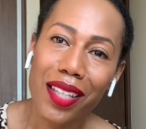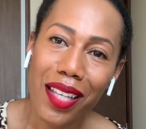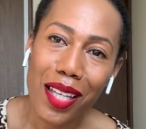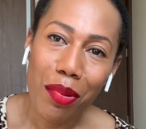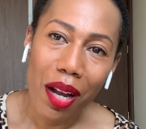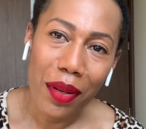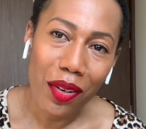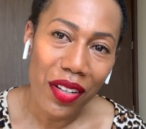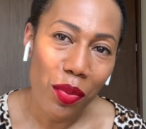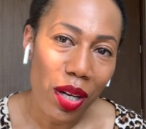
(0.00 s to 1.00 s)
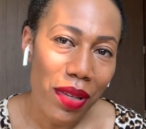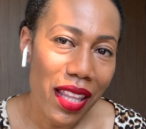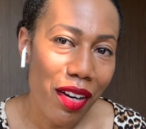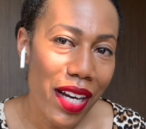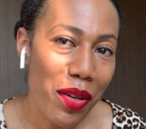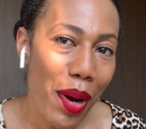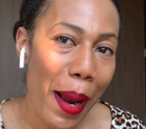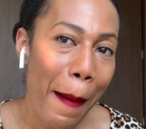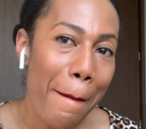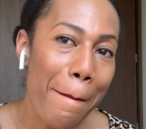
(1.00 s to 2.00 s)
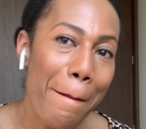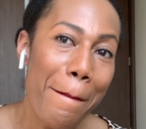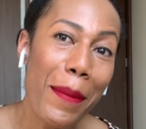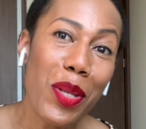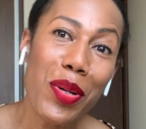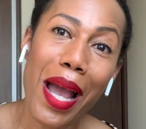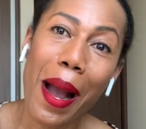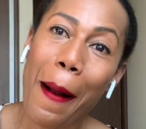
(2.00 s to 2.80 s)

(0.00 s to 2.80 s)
You probably don't even want to be there anyway, do ya?